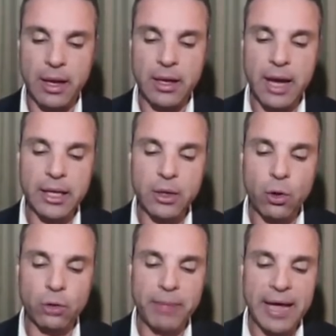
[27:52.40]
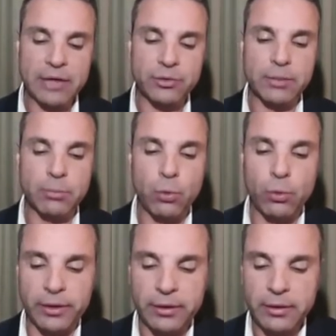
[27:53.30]
guy called Patrick
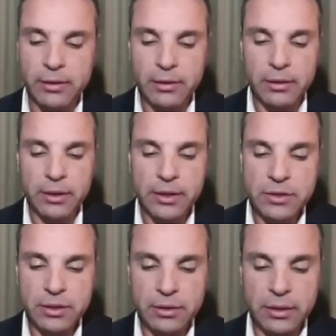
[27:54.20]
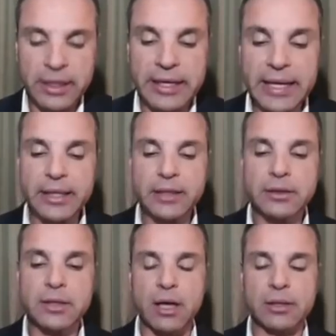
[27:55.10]
Moore. He's a
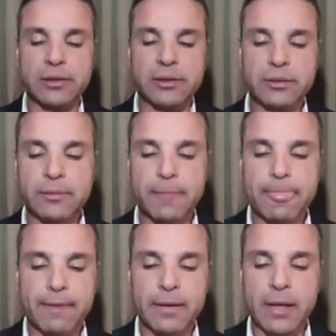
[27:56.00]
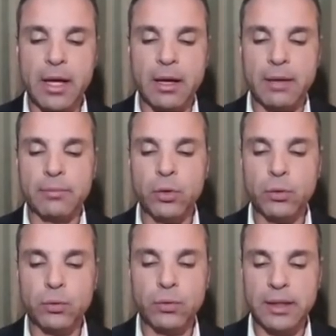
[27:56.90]
Canadian doctor
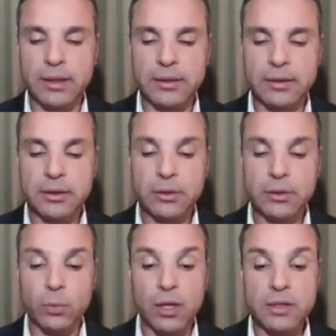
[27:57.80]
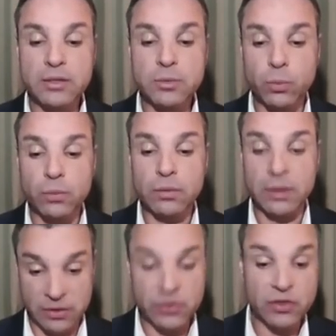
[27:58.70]
who is
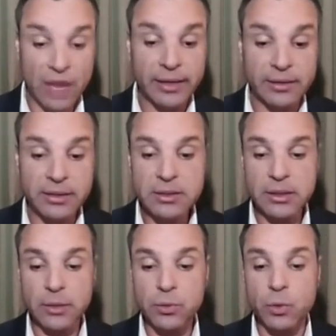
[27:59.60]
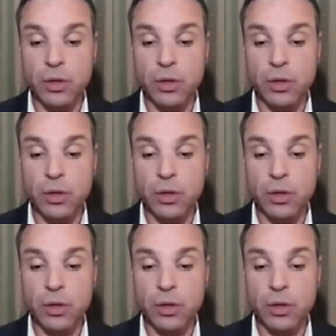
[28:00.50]
a scientist, and he was